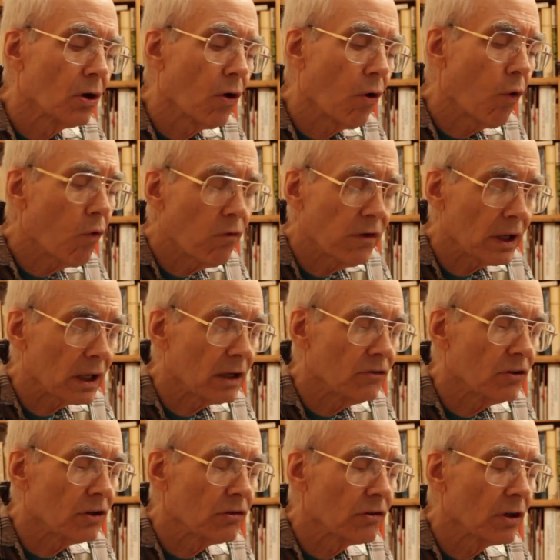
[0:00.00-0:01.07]
Whole
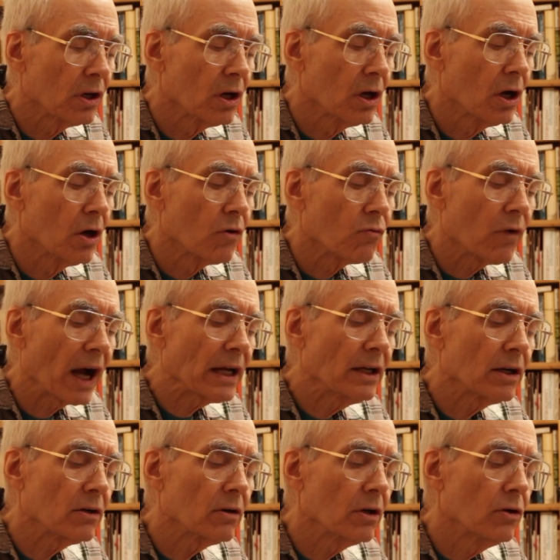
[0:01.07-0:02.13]
villages. Right
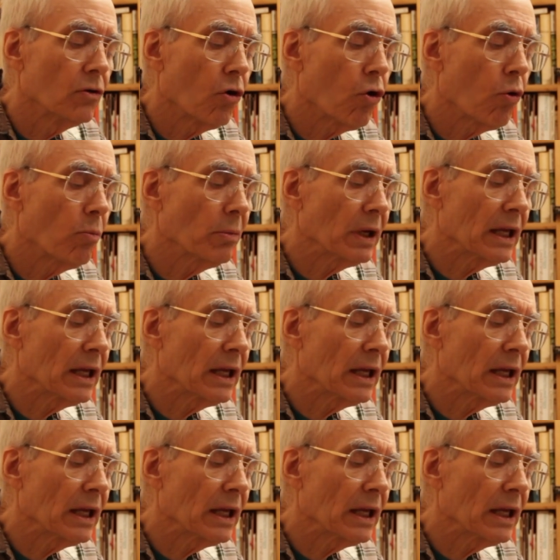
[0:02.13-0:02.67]
here in Nome,